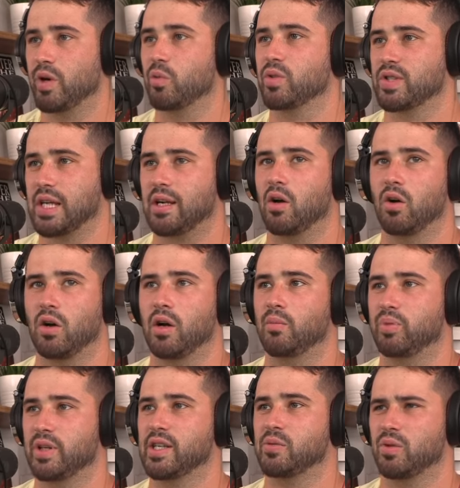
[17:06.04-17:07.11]
But it was like a, a
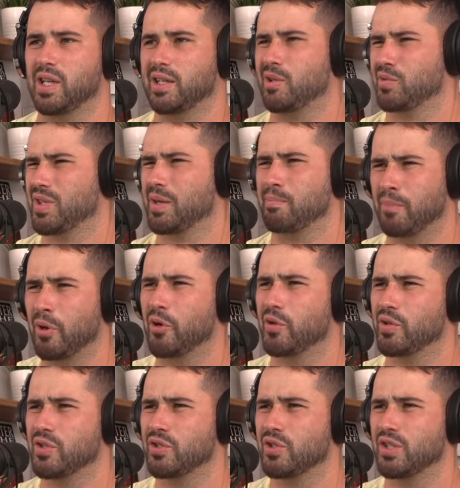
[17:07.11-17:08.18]
place where like yes. was like murders and